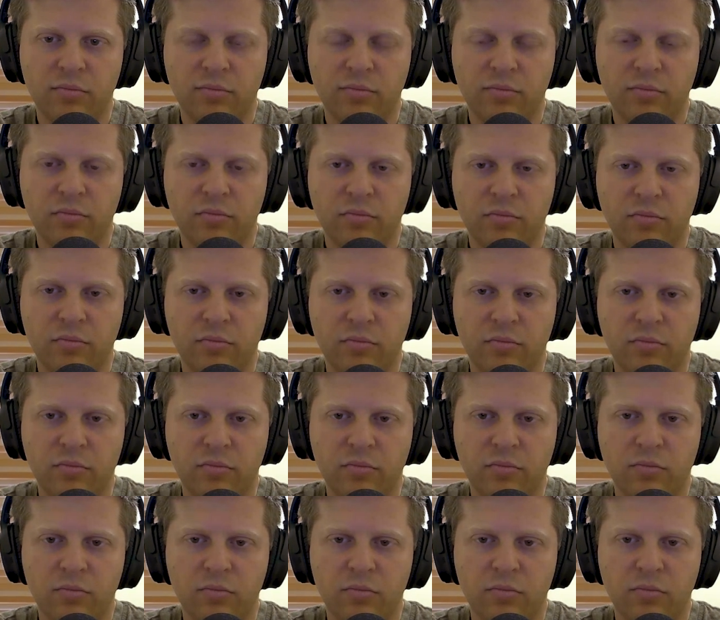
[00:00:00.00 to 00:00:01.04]

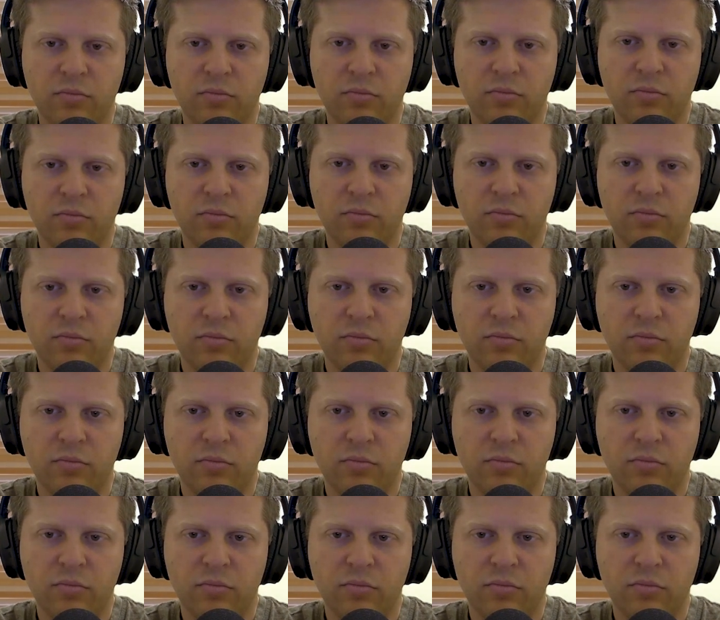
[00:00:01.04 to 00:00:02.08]

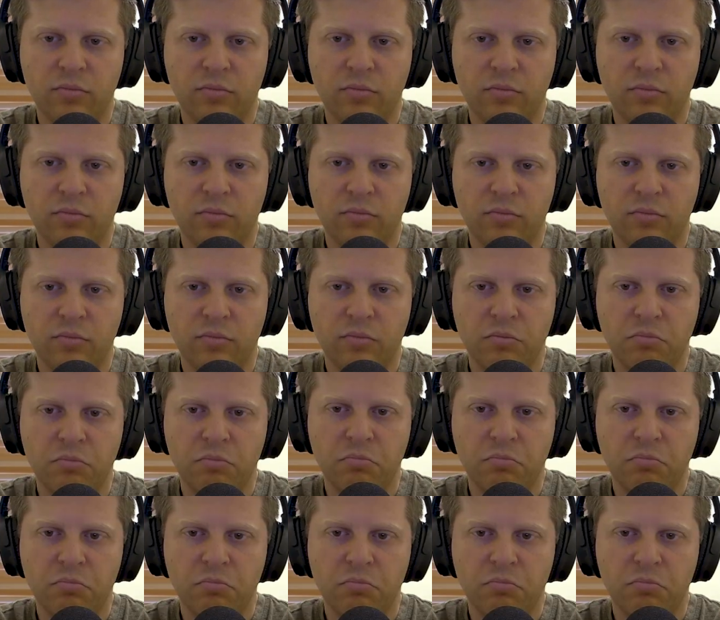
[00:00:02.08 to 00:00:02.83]
(not speaking)